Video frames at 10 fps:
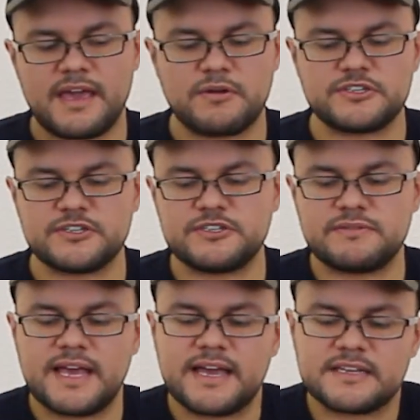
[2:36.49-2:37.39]
And what you're gonna
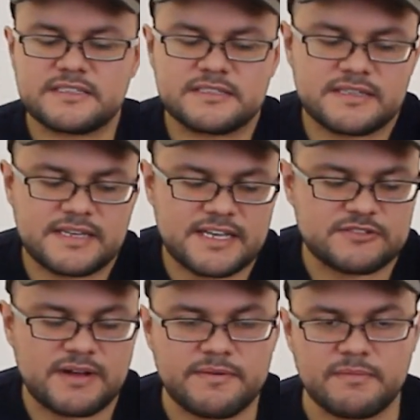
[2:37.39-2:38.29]
do next
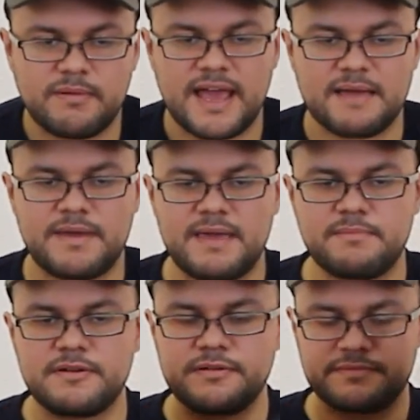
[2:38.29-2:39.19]
is grab your black
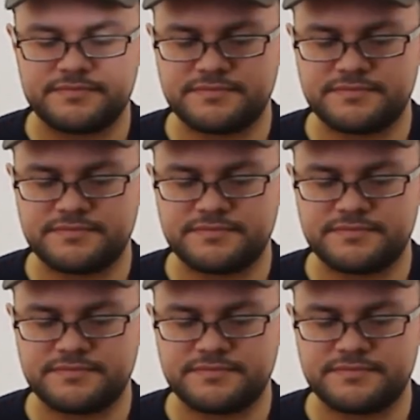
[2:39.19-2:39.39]
paper,